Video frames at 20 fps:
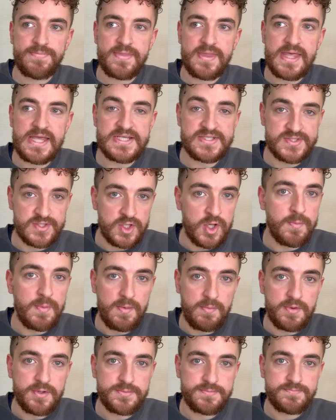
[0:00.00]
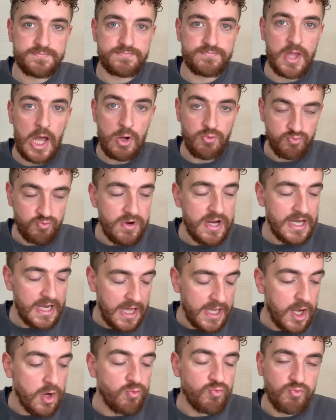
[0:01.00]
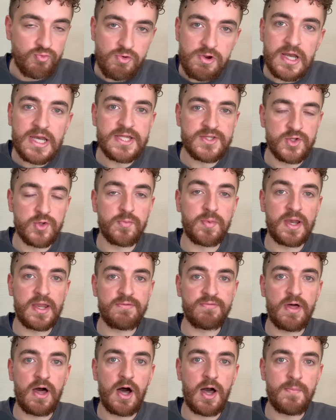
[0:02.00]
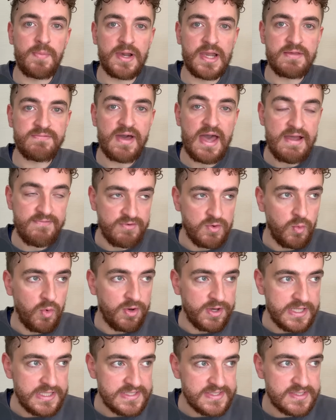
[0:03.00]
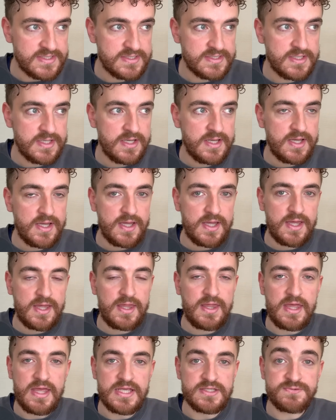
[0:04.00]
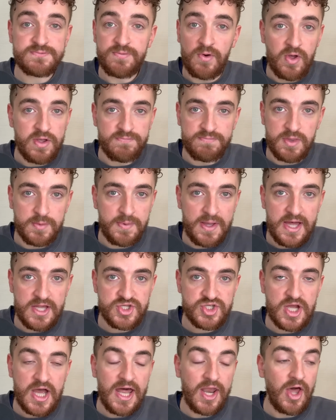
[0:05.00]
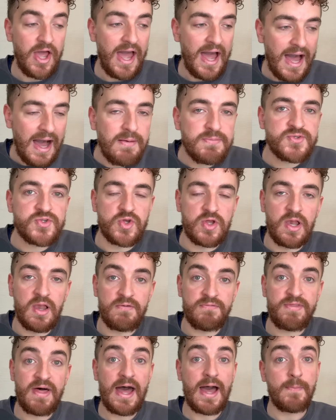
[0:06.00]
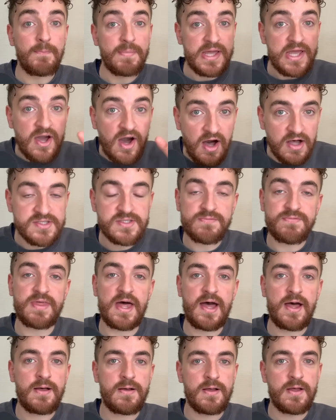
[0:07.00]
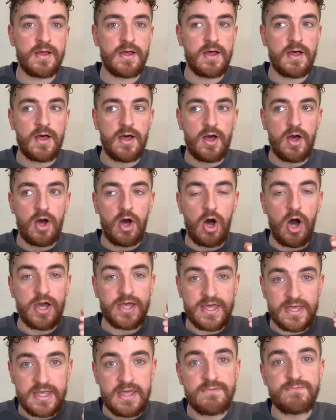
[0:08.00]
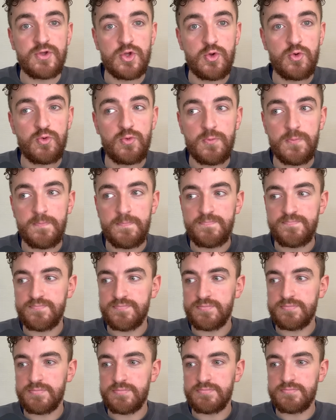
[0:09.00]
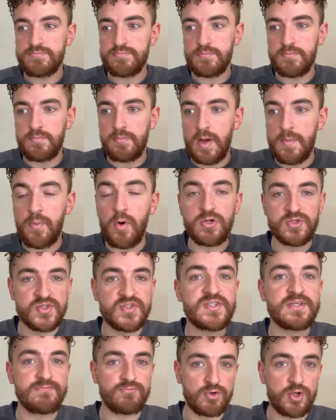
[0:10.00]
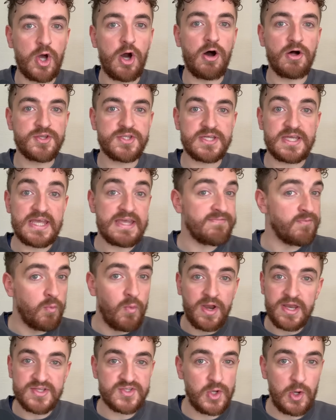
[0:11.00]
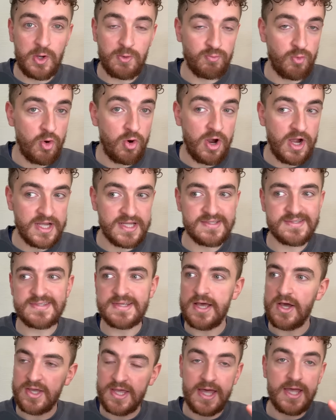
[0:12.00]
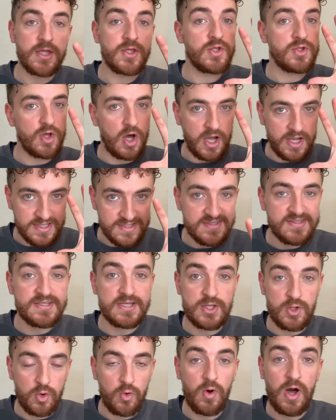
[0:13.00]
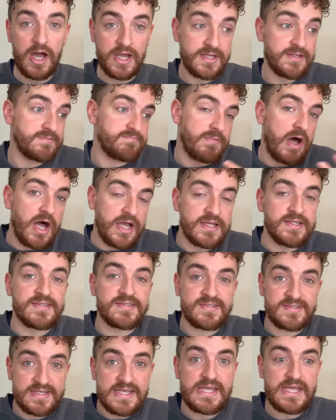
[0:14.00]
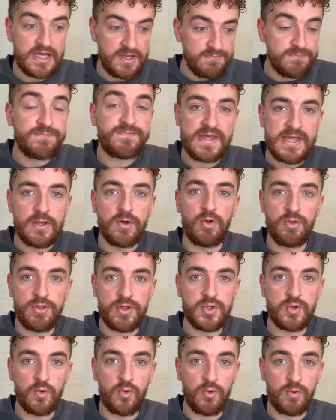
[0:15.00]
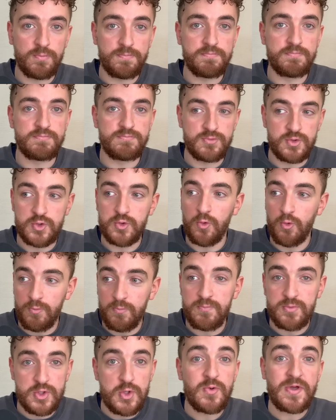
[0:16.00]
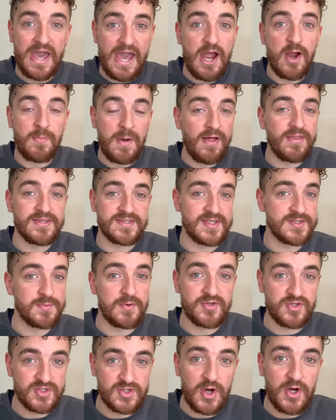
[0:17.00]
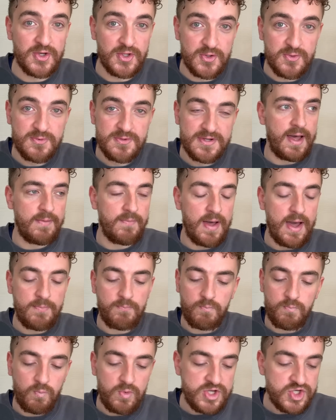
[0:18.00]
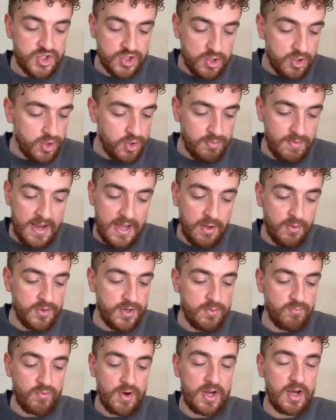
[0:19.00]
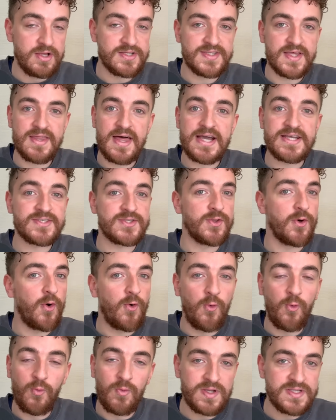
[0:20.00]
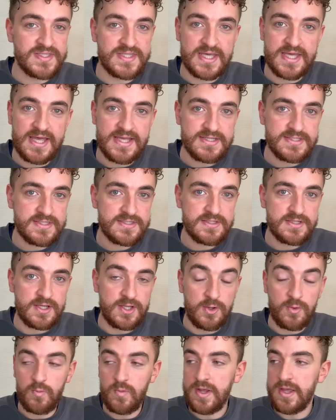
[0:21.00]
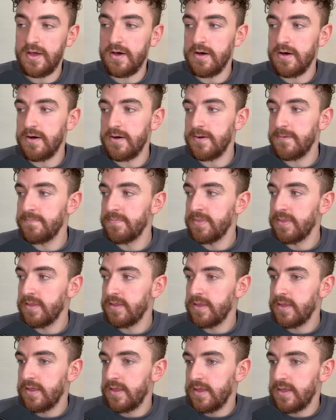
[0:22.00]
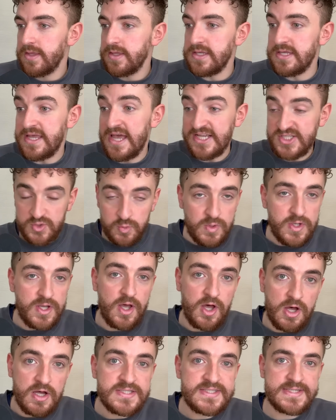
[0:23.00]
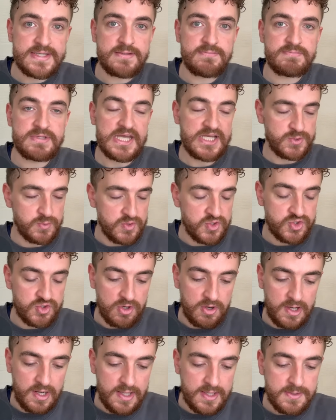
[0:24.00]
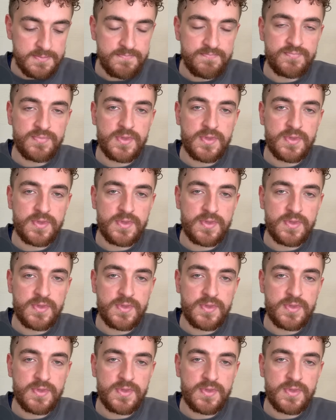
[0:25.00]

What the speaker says: is the commitment. I really do believe that. I believe everyone is fighting for the badge, and I absolutely love that. And because of that, I can give you my positive regard. Even it's going wrong, I can say, okay, I can see and feel that you care about this as much as I do. And we should look around and realize that is not always the case. Yes, we're hurting. Yes, we're struggling,